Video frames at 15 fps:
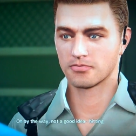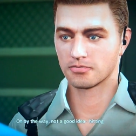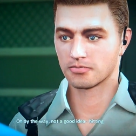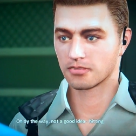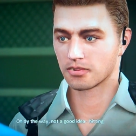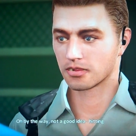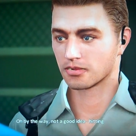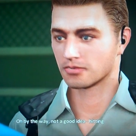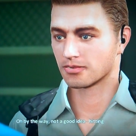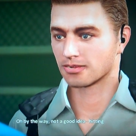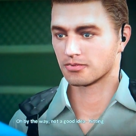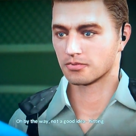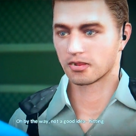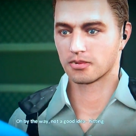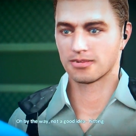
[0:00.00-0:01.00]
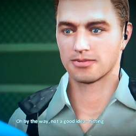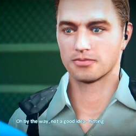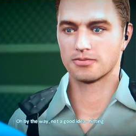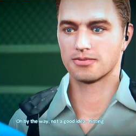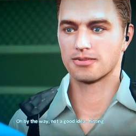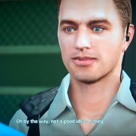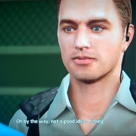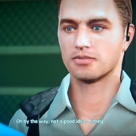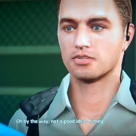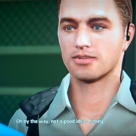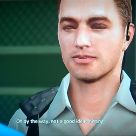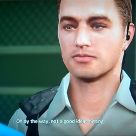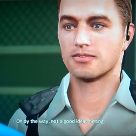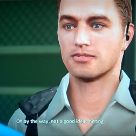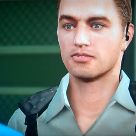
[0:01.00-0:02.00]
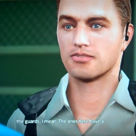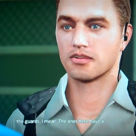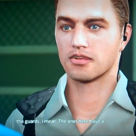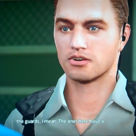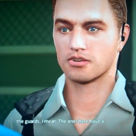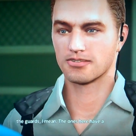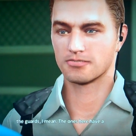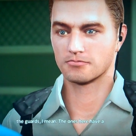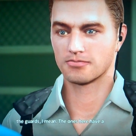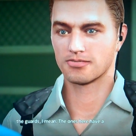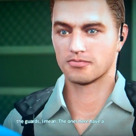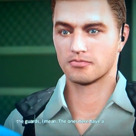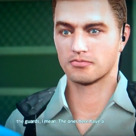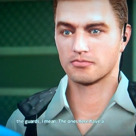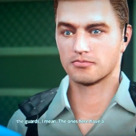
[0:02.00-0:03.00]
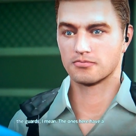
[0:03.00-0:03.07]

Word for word: not a good idea. Hitting the guards, I mean.